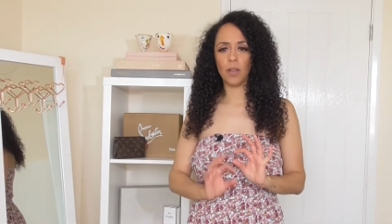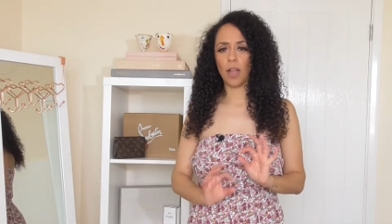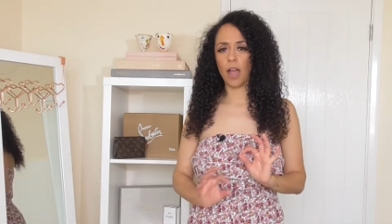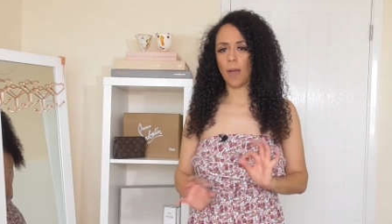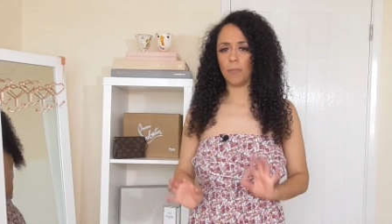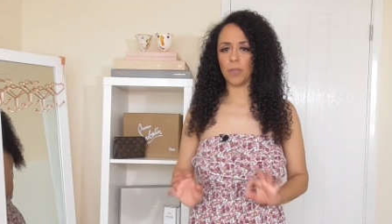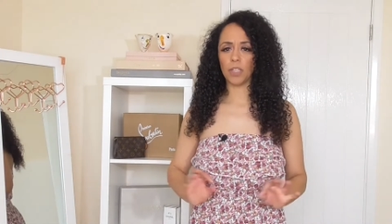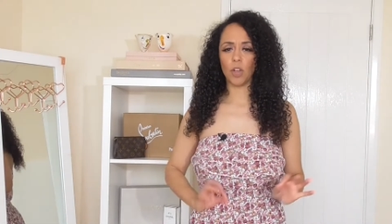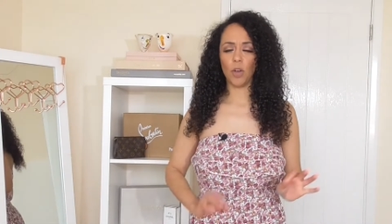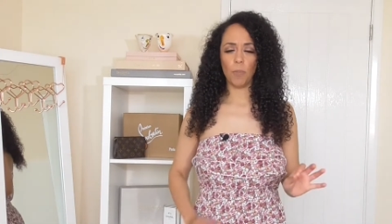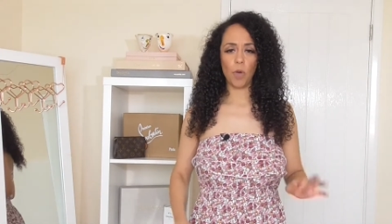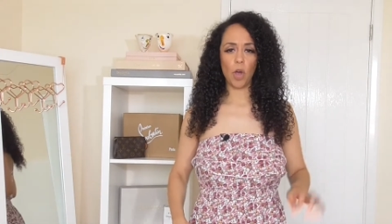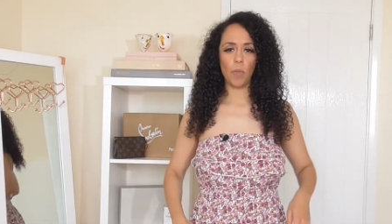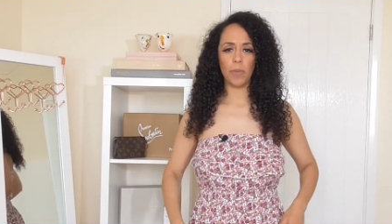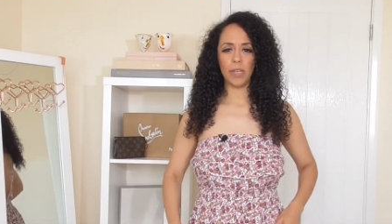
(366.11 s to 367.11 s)
um, the Little
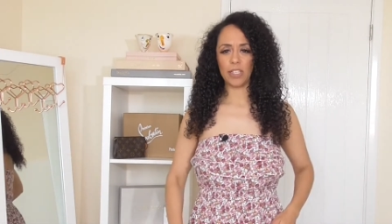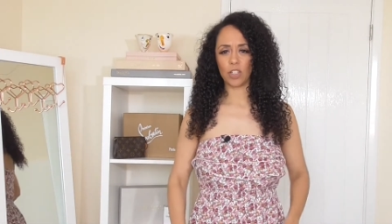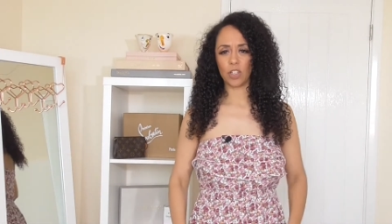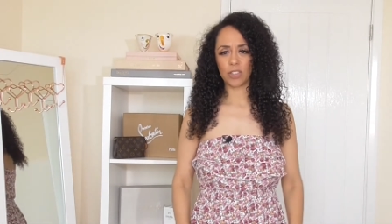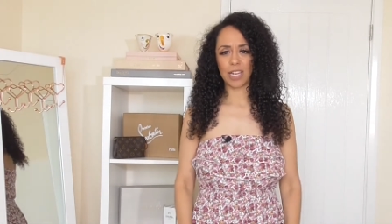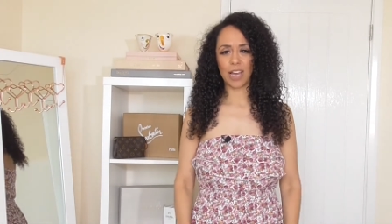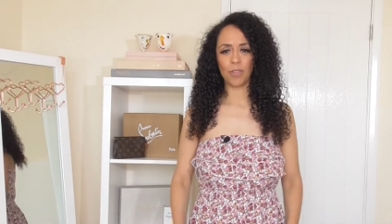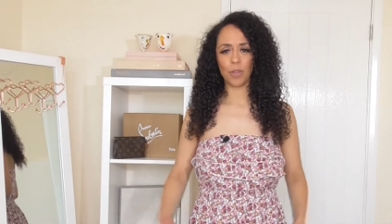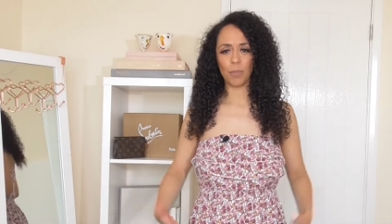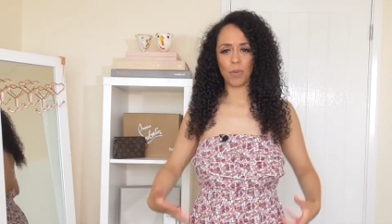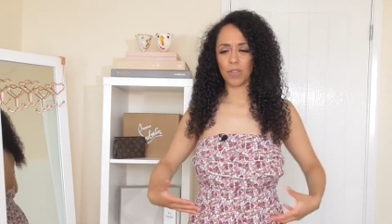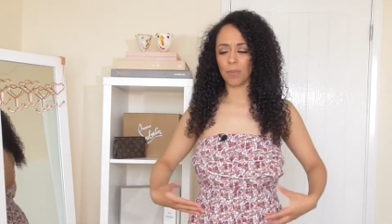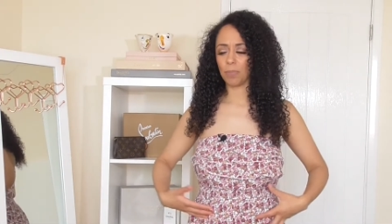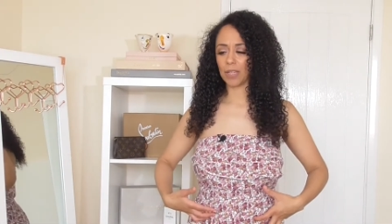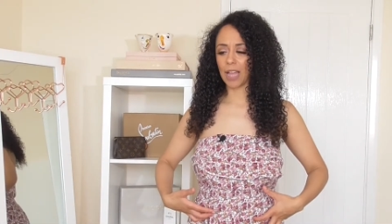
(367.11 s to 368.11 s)
Mermaid all down them,
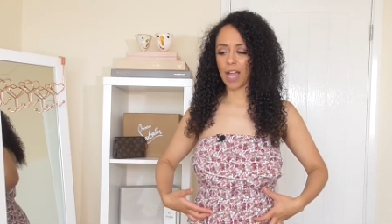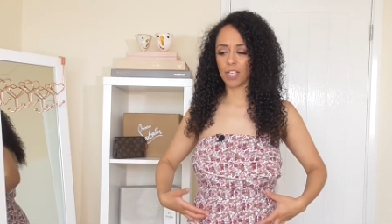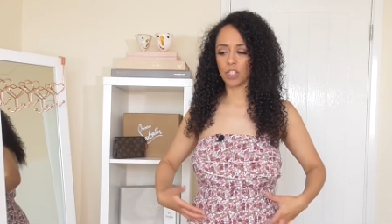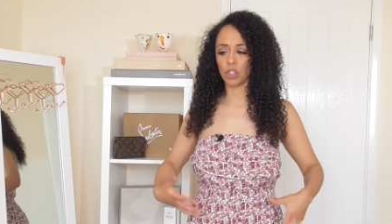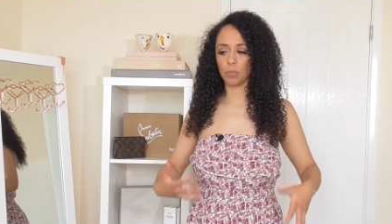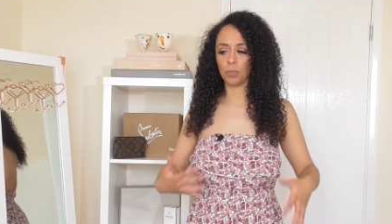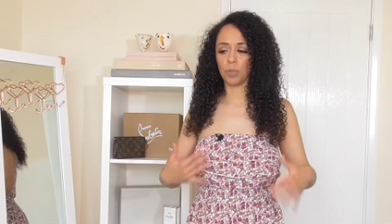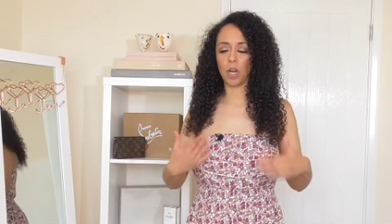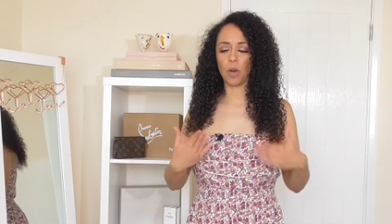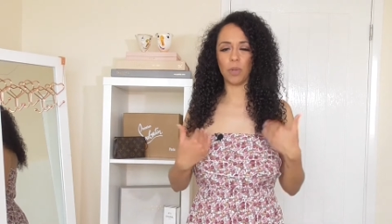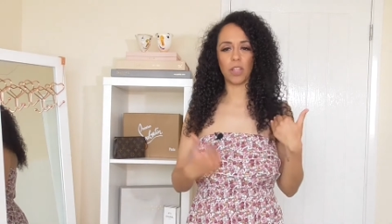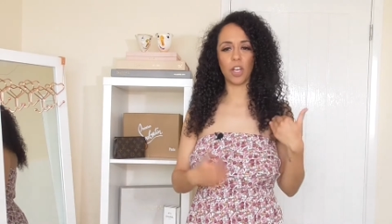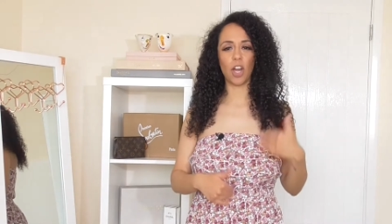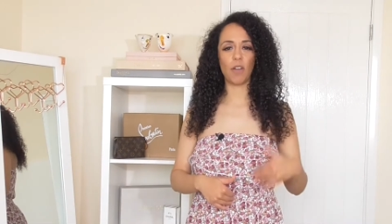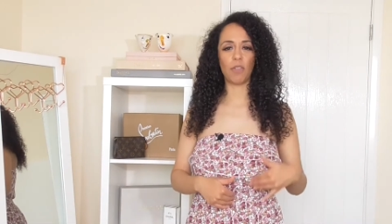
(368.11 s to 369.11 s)
with a black jumper
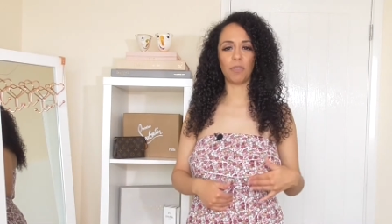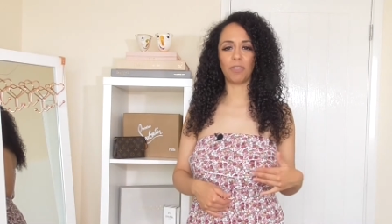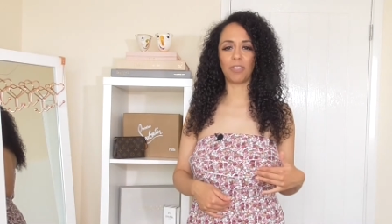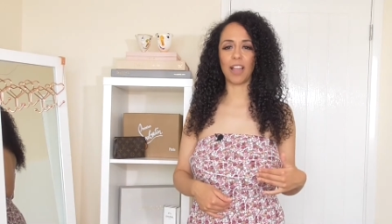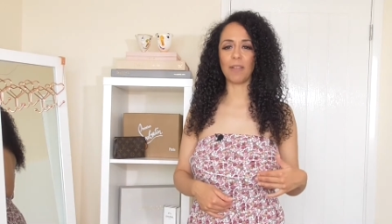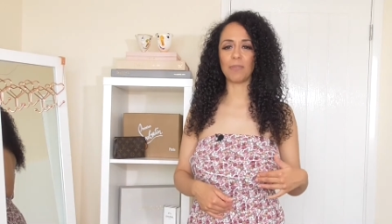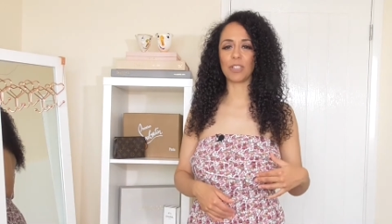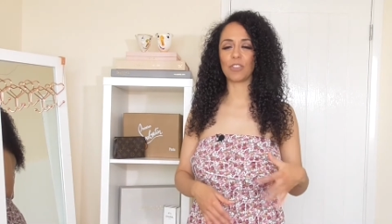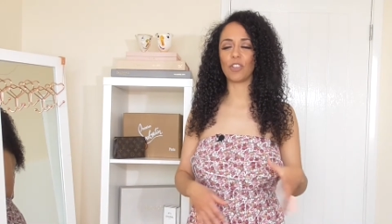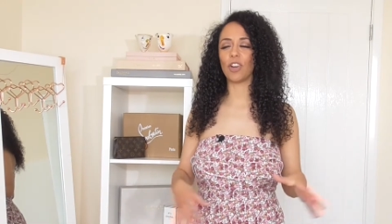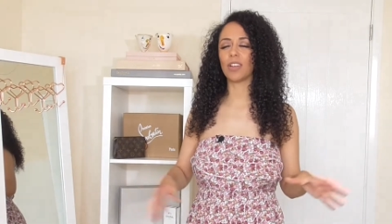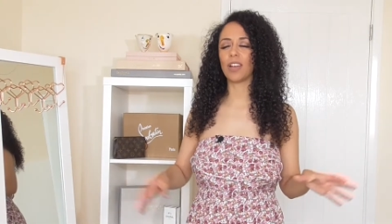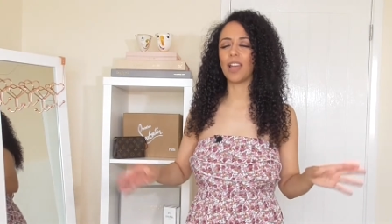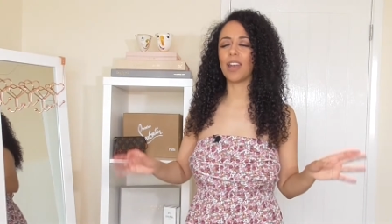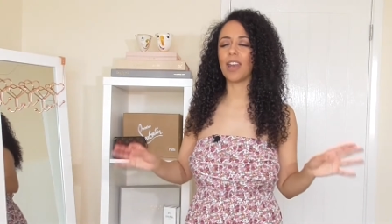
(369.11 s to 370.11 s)
with her and Flounder
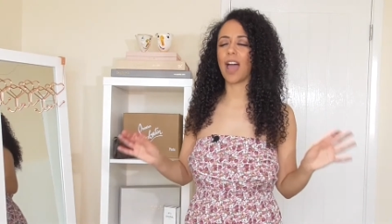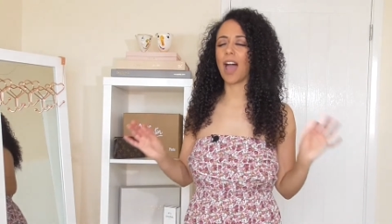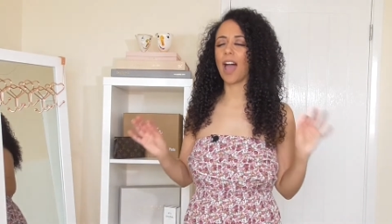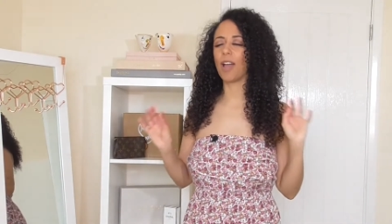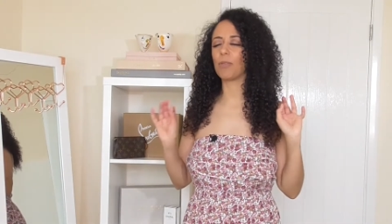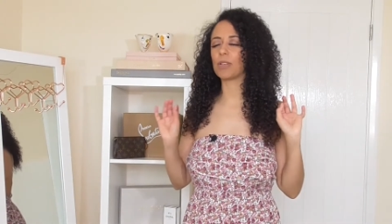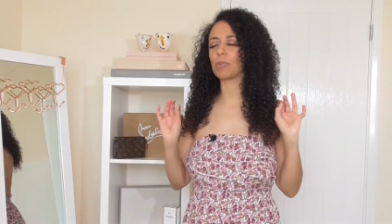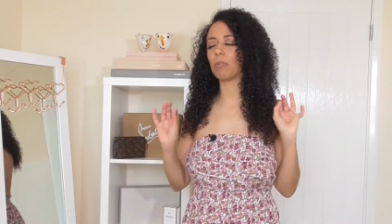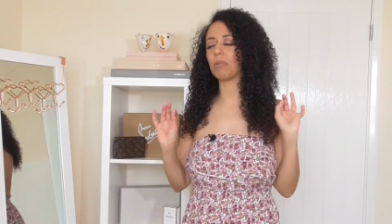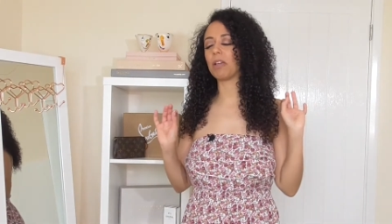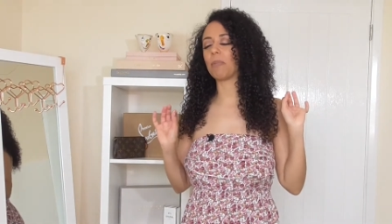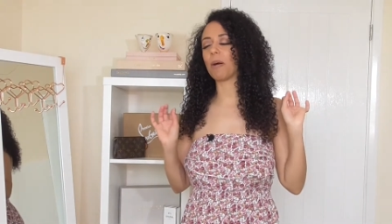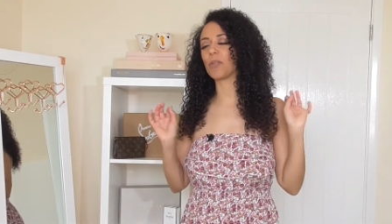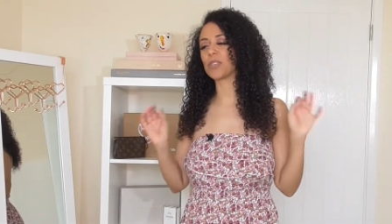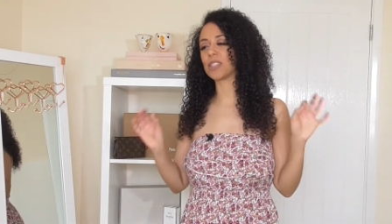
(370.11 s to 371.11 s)
on, and I was probably
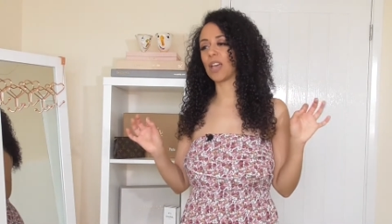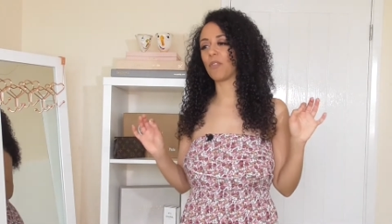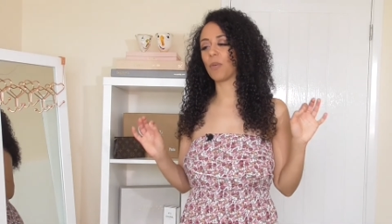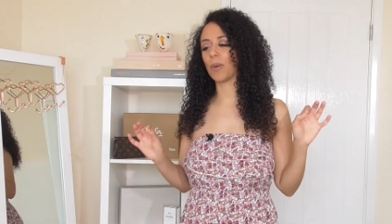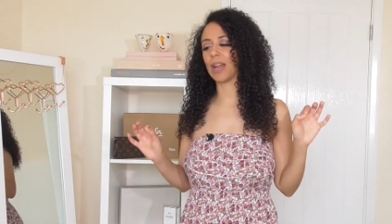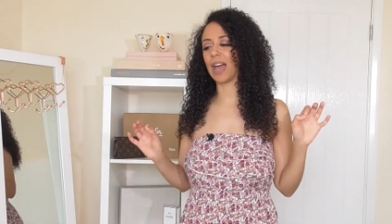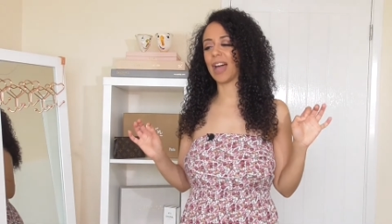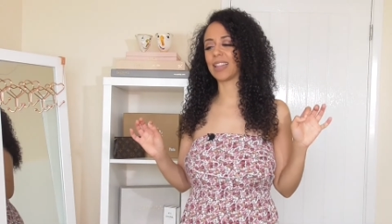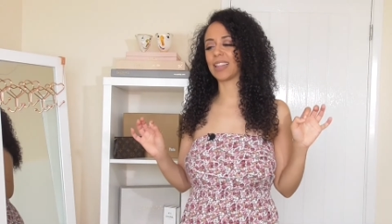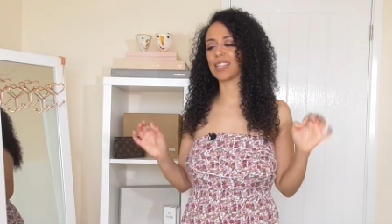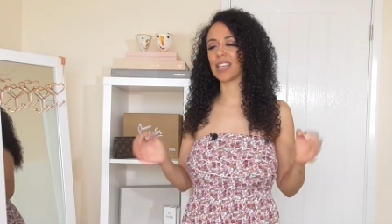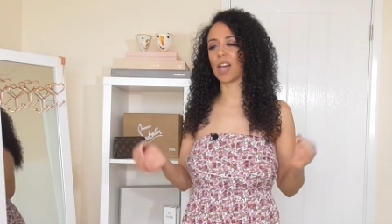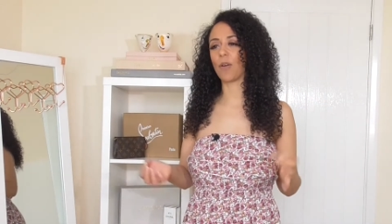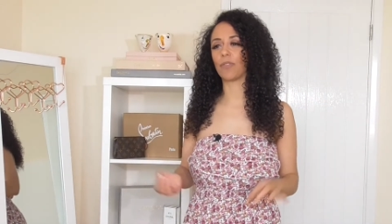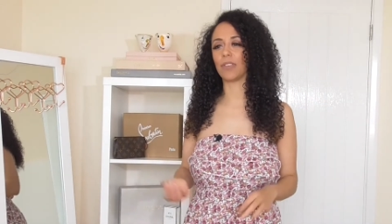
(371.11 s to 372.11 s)
about seven when I had
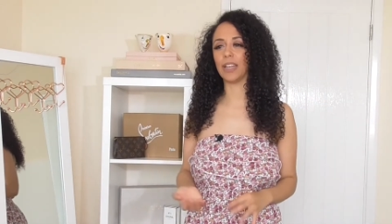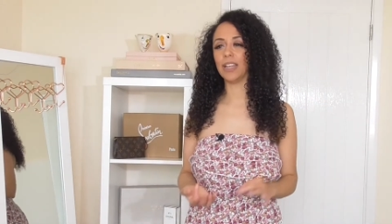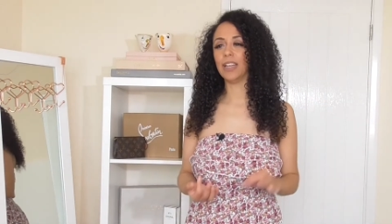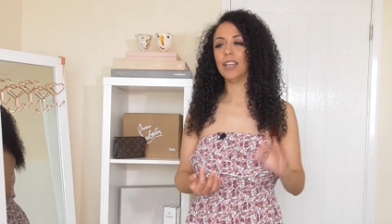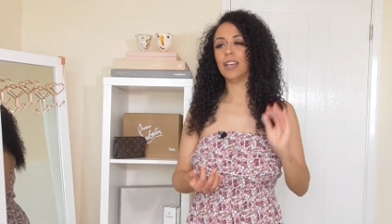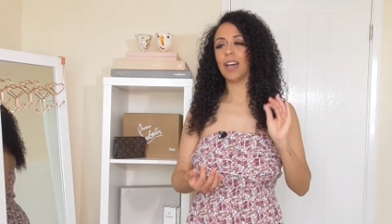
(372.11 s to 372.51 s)
this outfit,